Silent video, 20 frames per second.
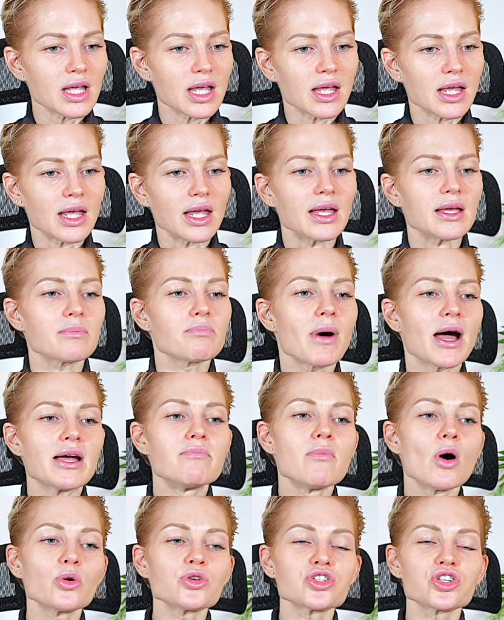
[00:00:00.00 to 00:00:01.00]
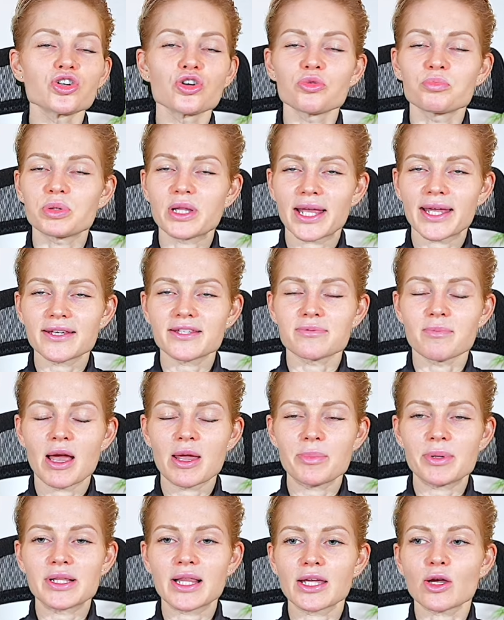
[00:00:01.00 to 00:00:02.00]
it, my emotional place might
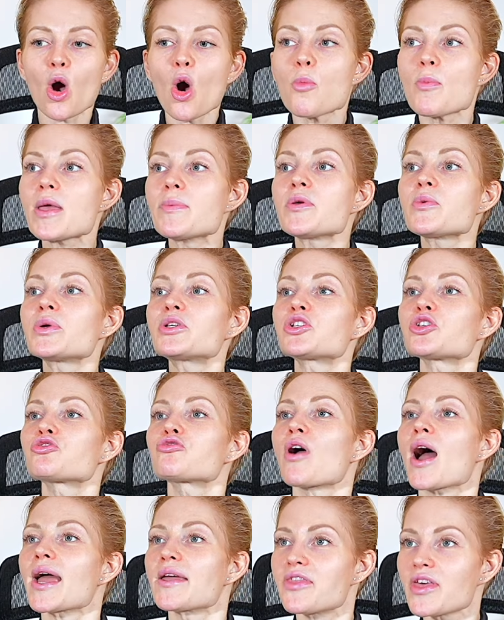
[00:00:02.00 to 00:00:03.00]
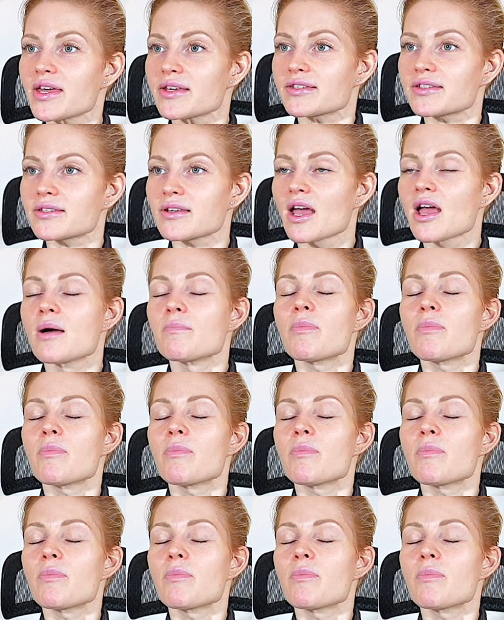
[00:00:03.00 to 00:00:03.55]
be like, oh, maybe we should try this.